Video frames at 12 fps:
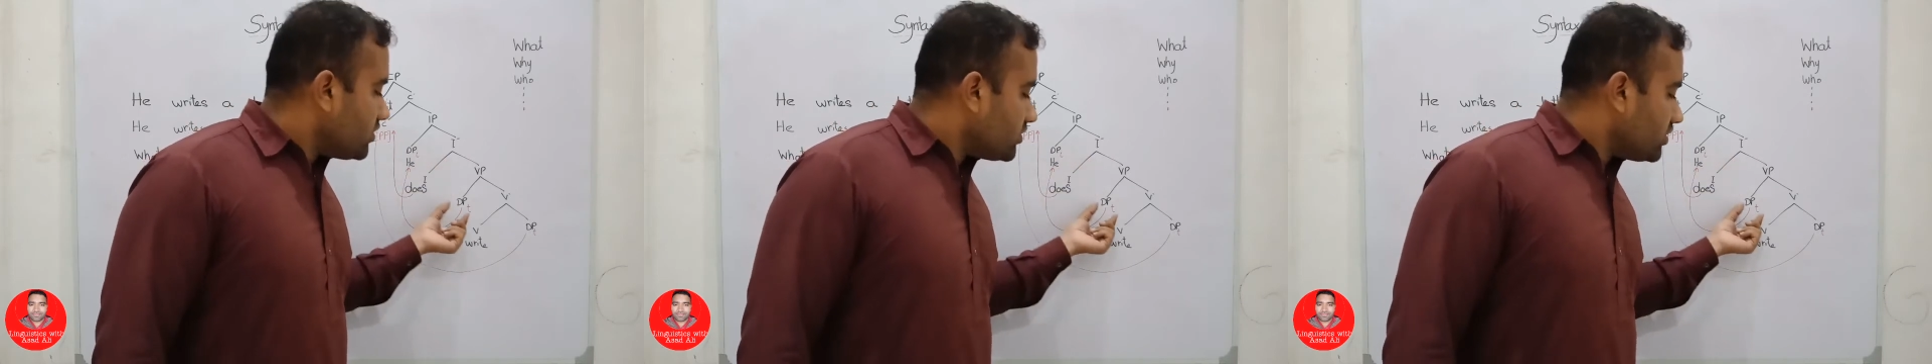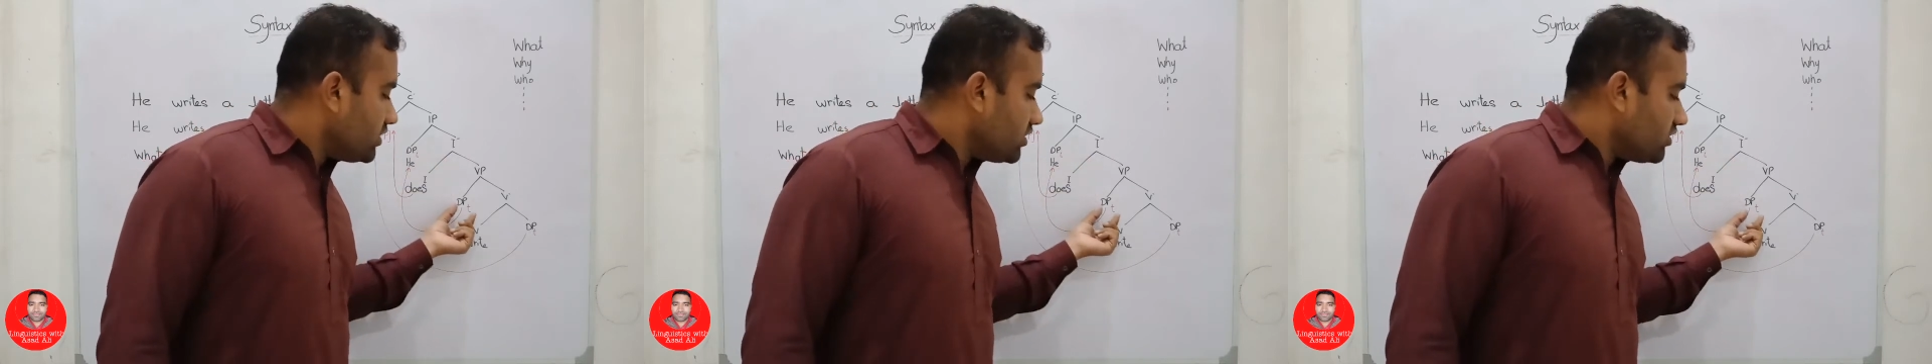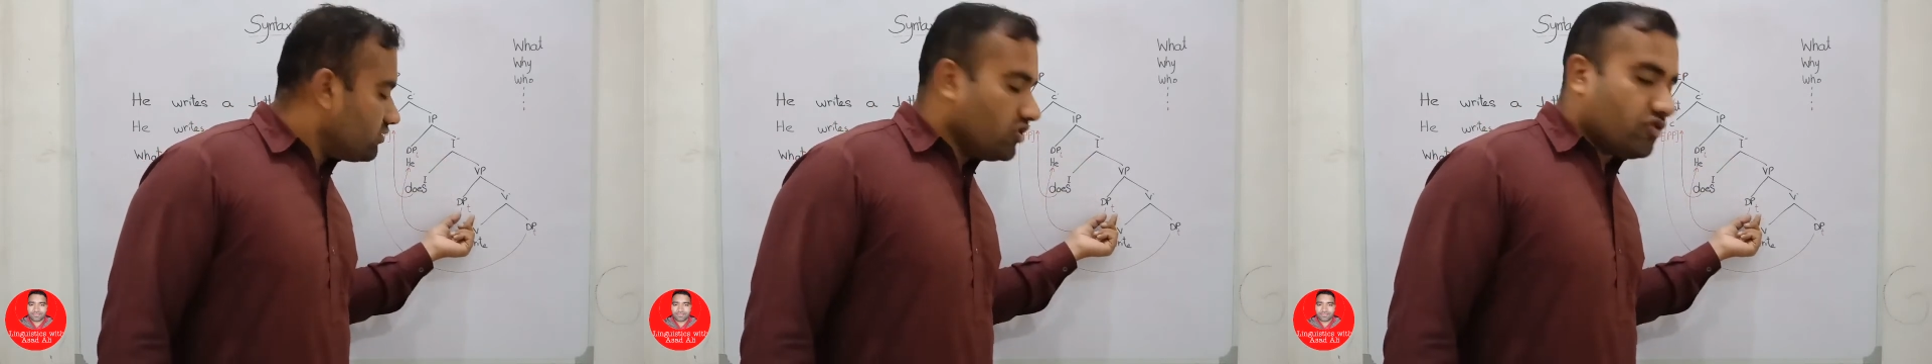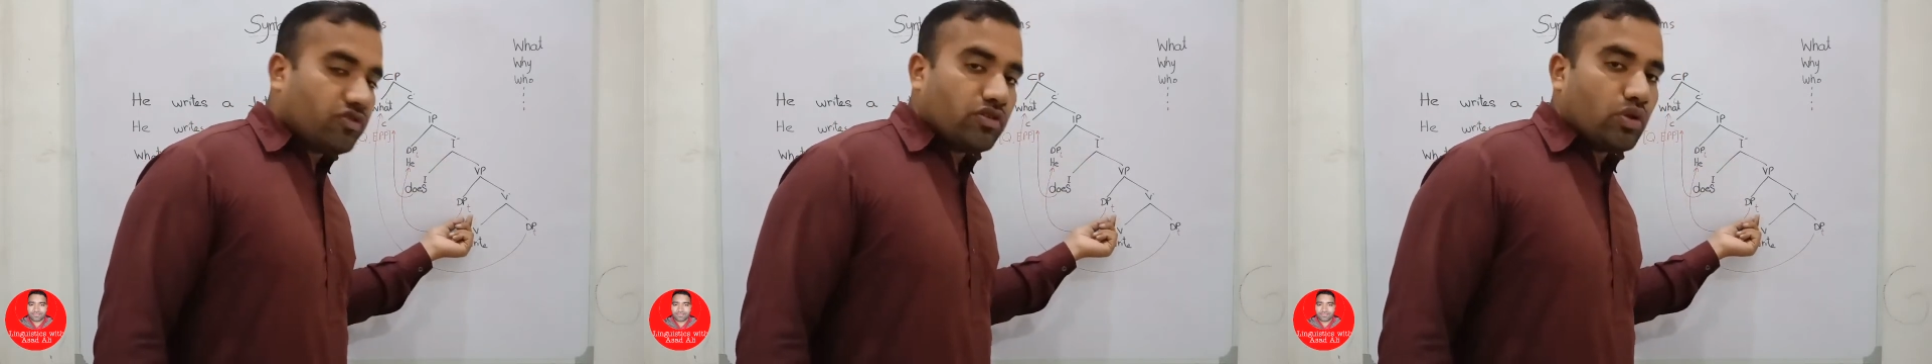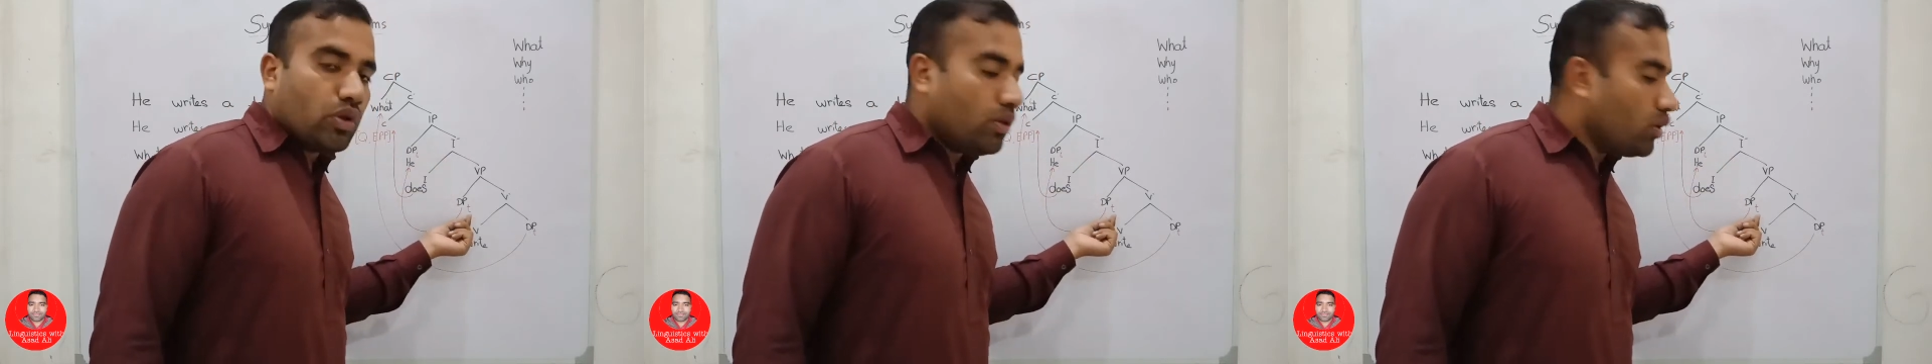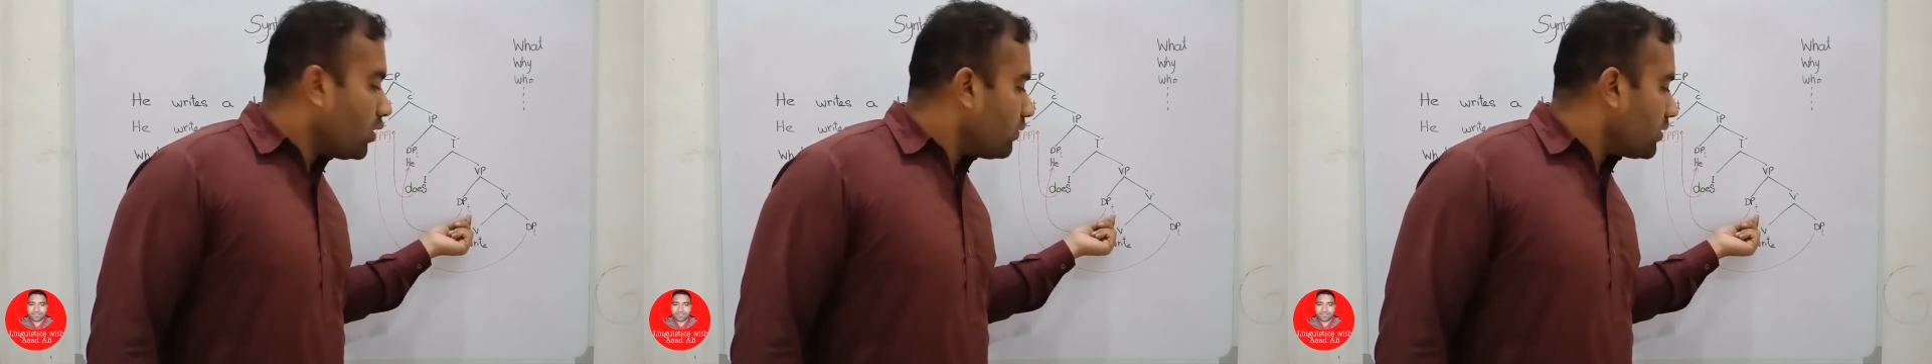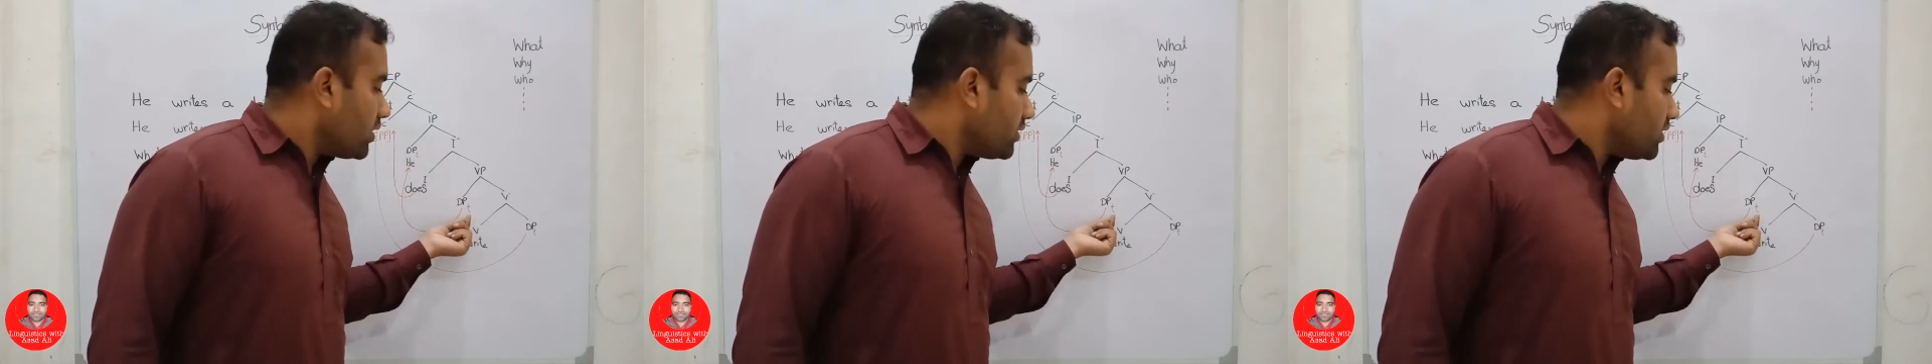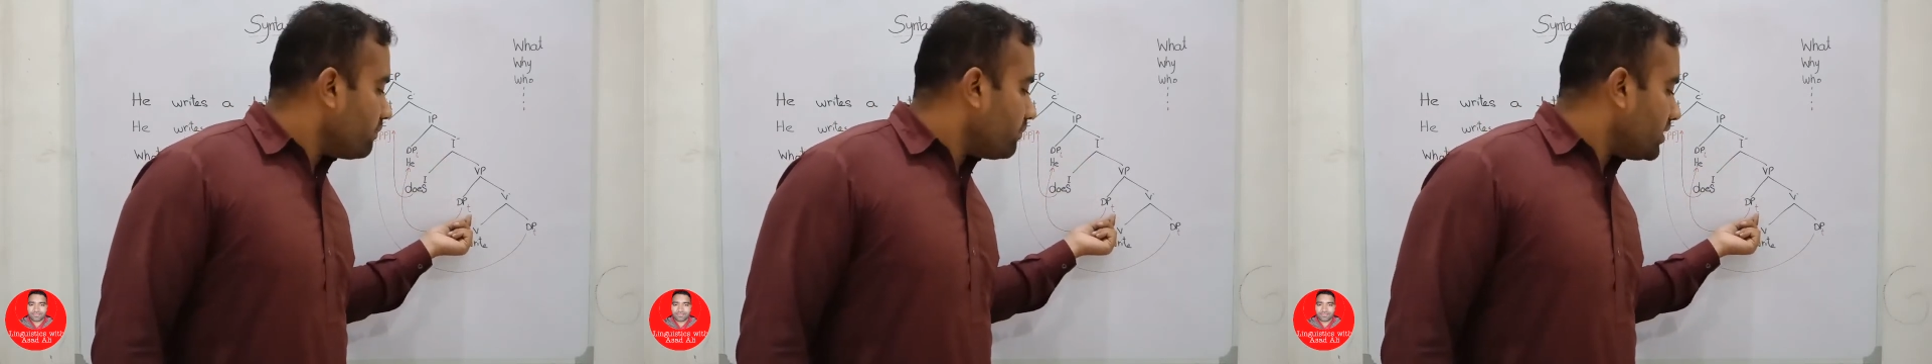triggers this lower
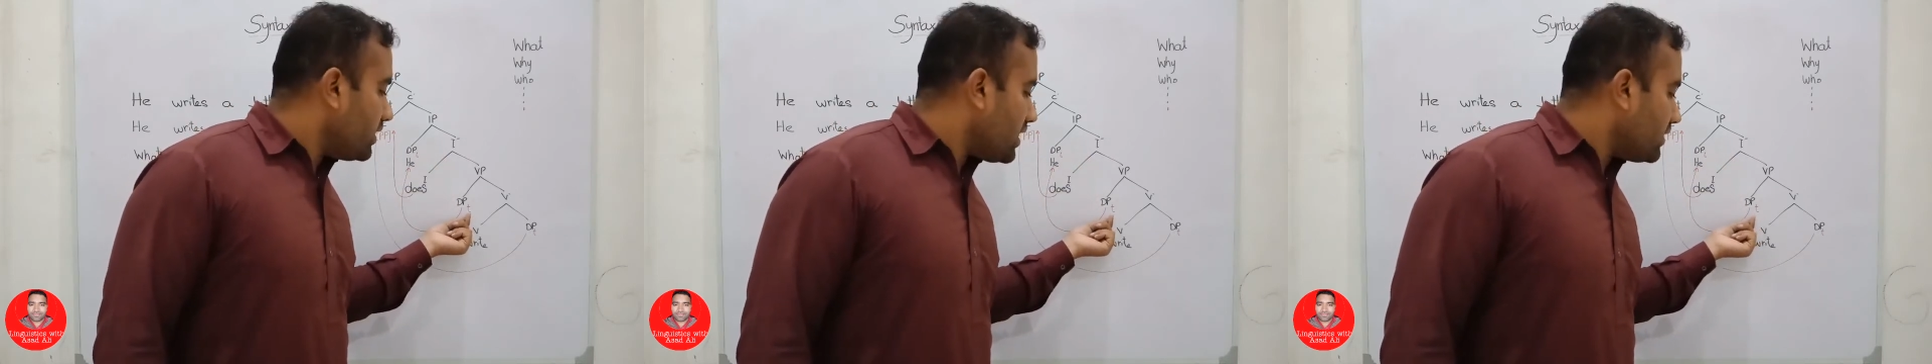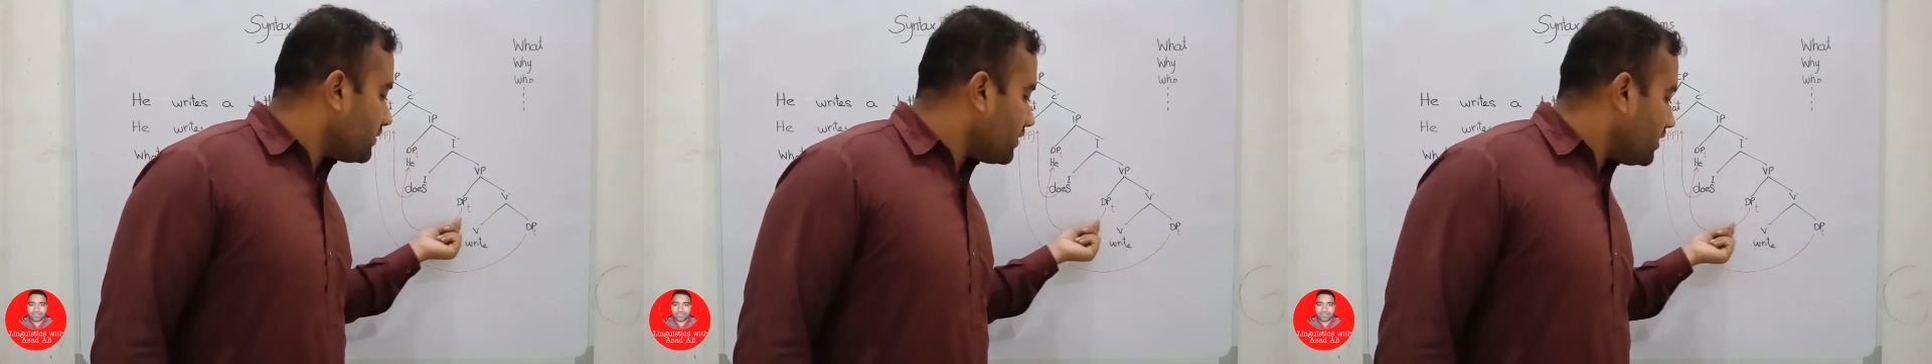DP and